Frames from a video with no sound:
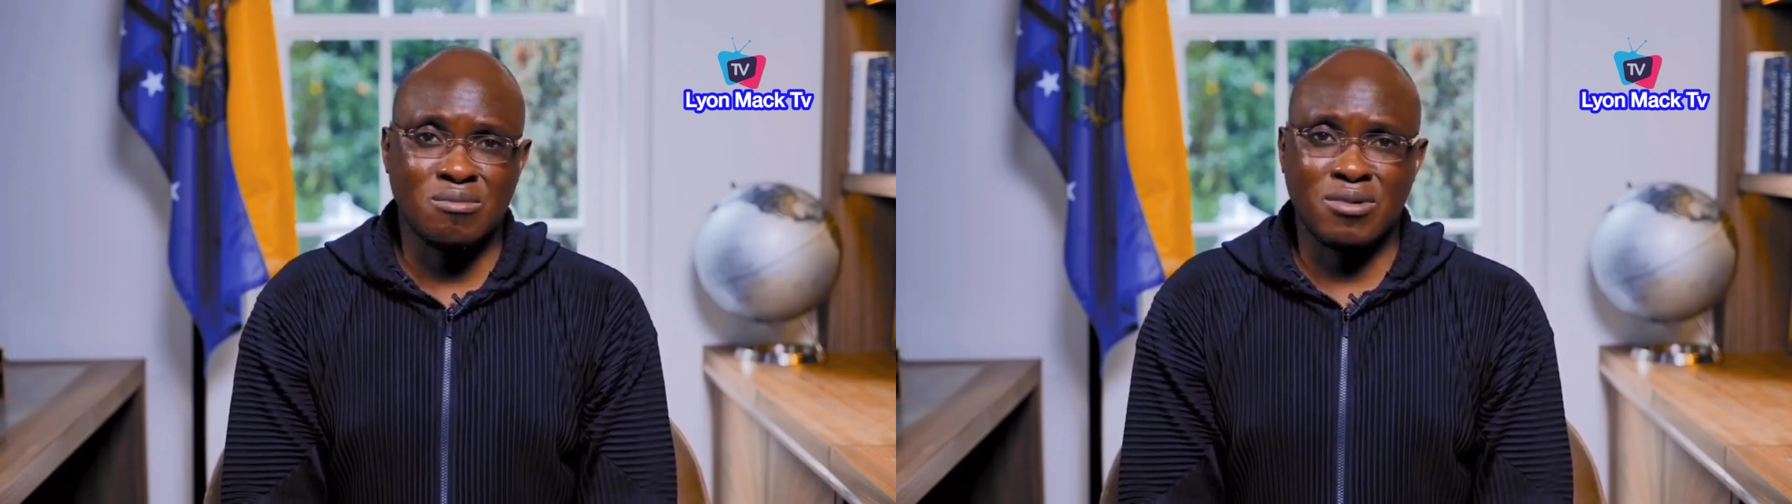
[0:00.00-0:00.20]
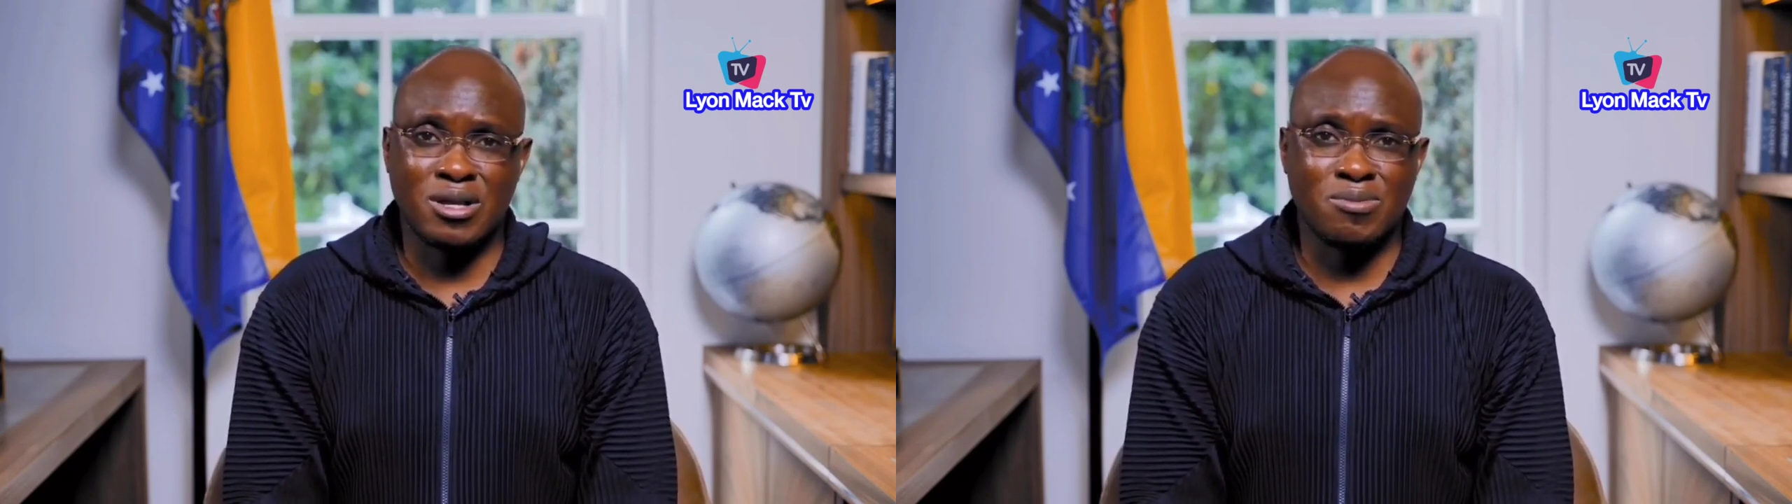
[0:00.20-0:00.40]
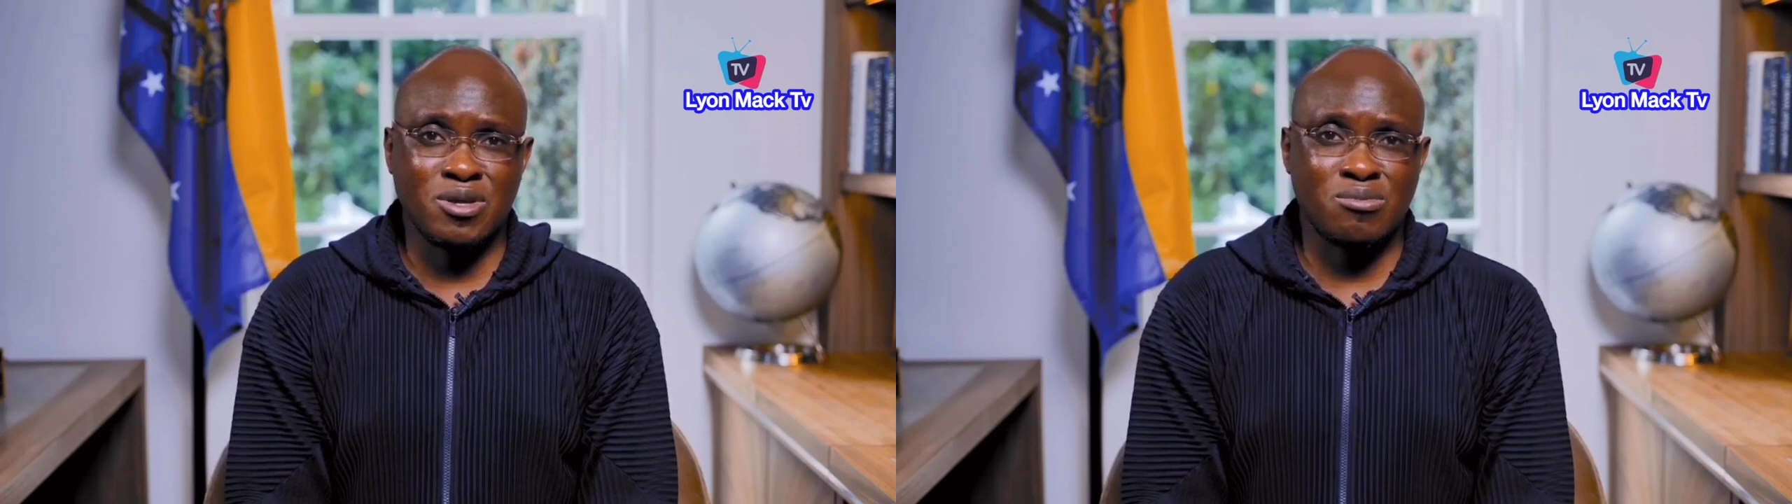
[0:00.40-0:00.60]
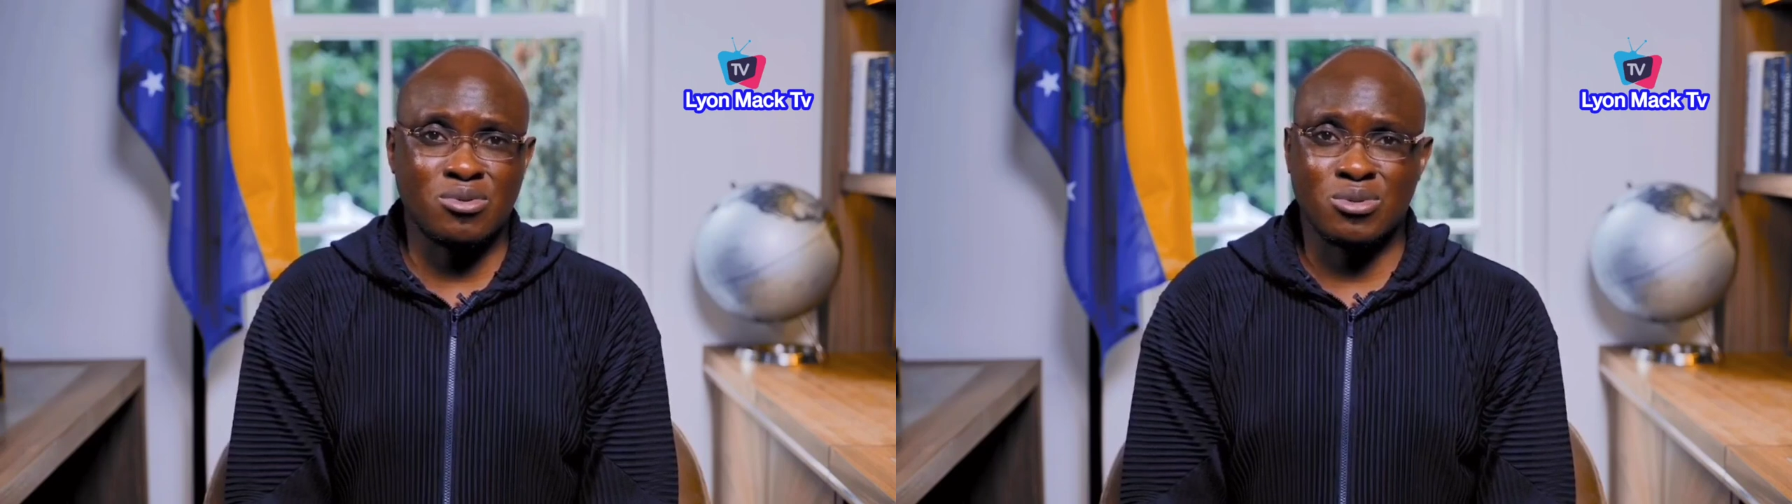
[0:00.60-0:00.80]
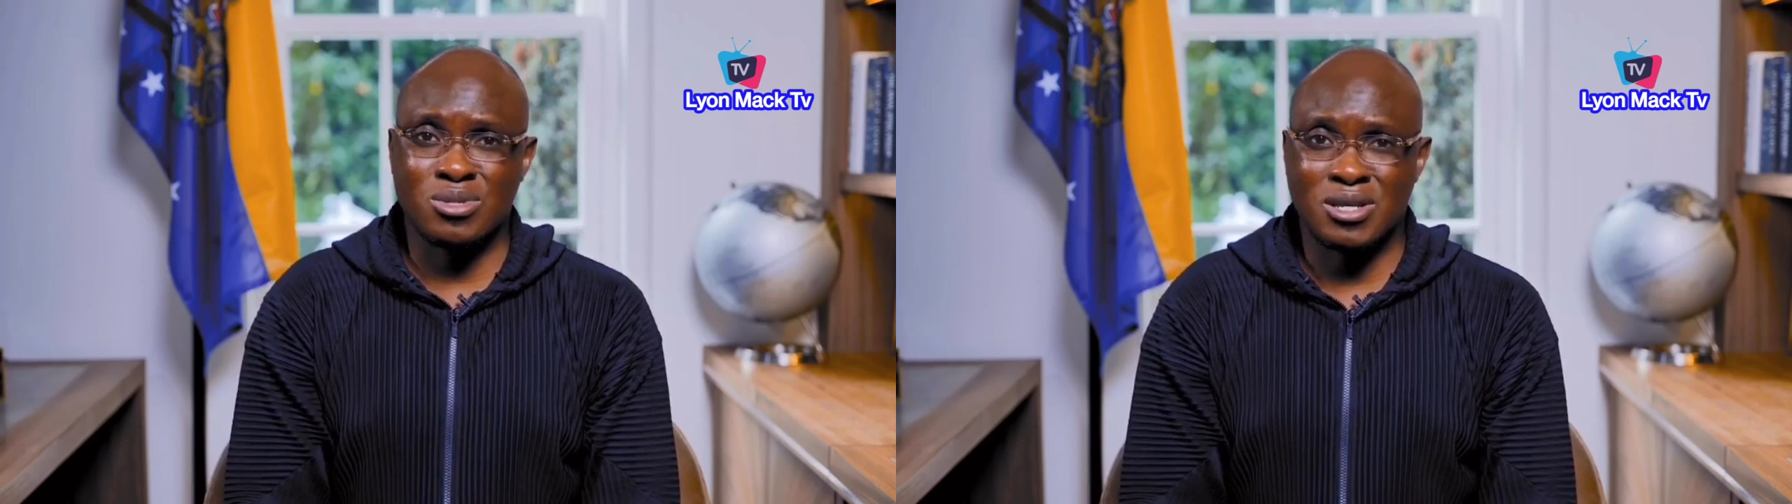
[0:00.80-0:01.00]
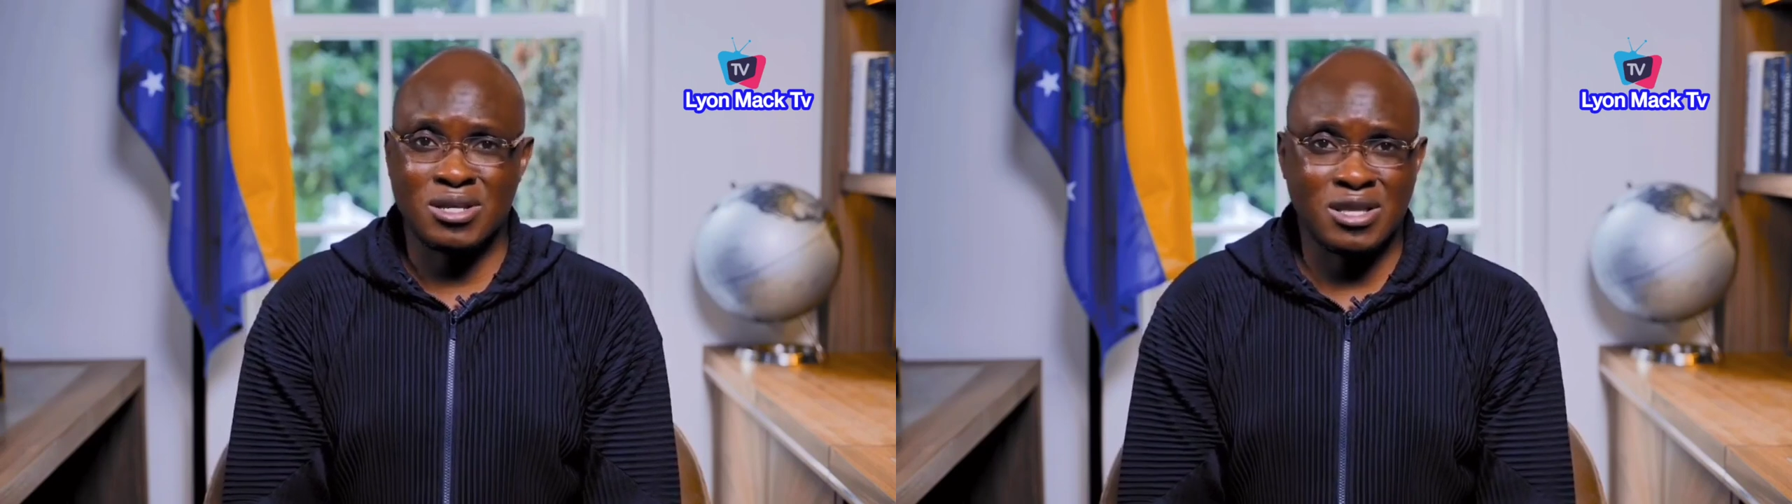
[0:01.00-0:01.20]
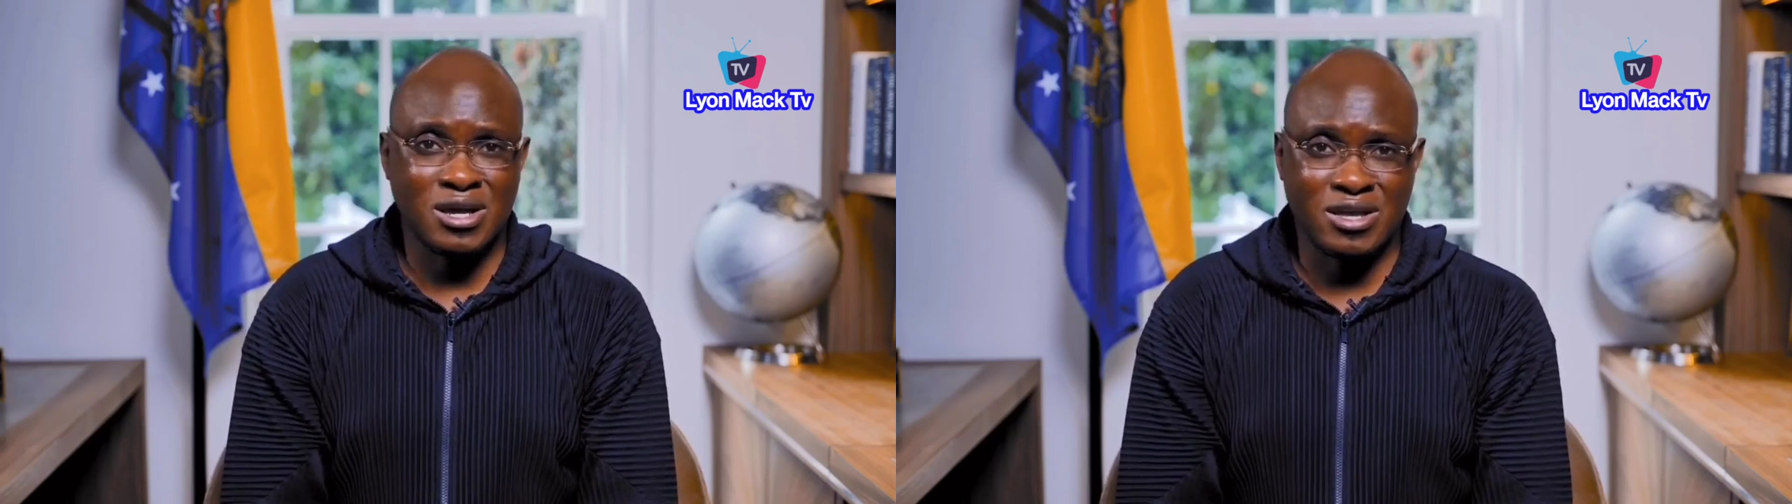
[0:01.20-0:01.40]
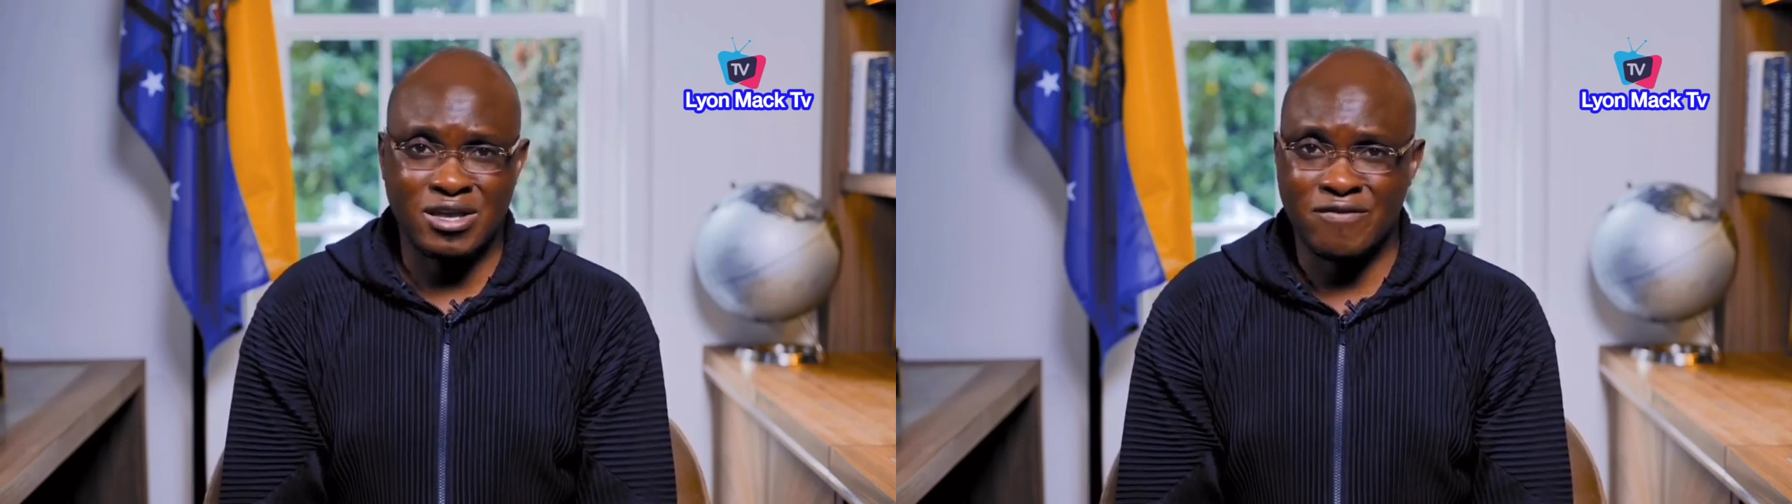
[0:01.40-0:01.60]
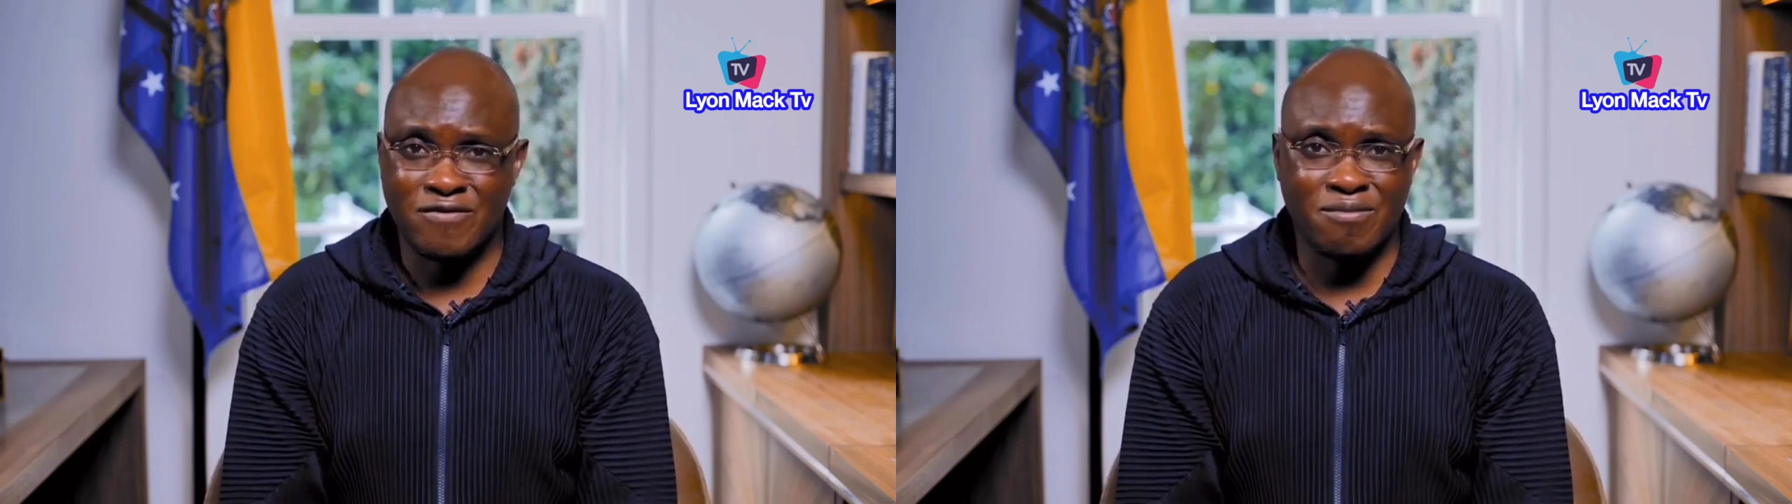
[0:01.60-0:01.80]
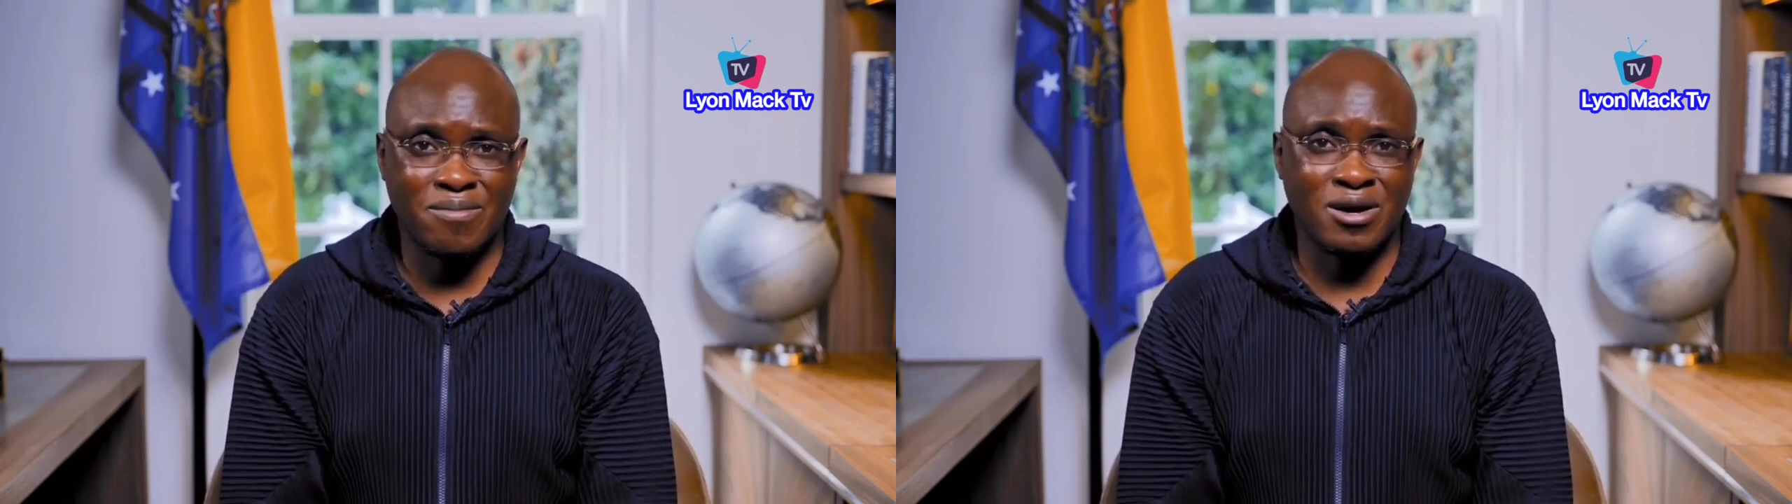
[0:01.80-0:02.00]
might be able to take their gift